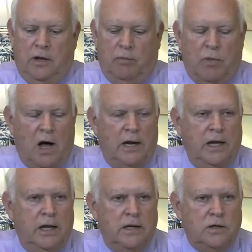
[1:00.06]
the
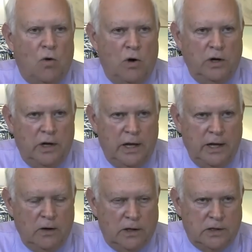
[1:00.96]
body is going to
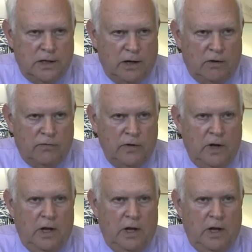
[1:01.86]
heal itself.